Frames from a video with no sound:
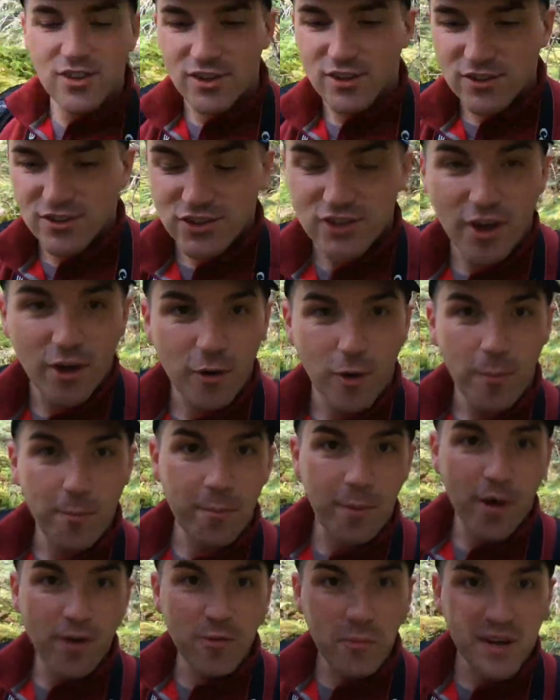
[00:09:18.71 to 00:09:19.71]
So
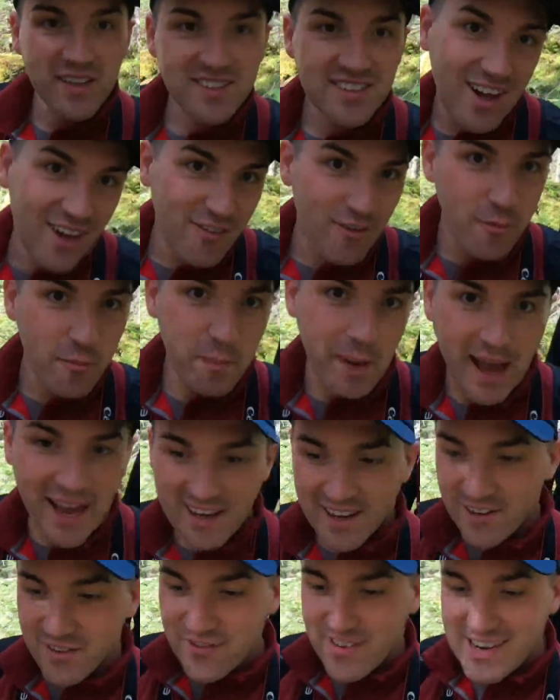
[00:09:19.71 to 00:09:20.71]
both myself and Ben
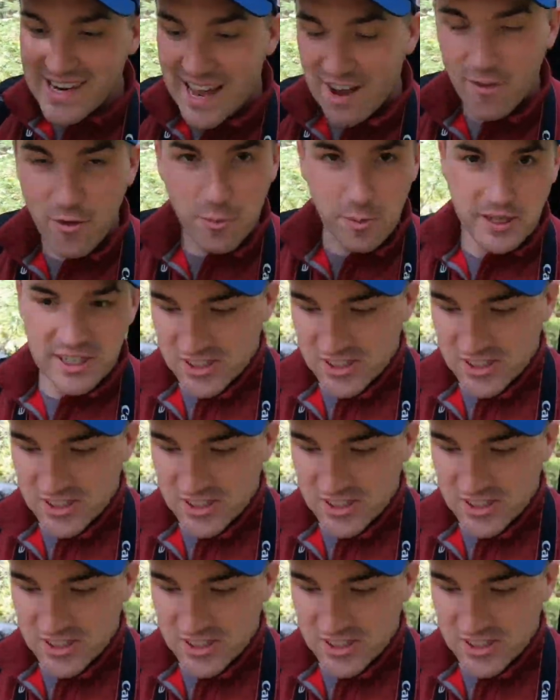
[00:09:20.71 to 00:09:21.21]
have never been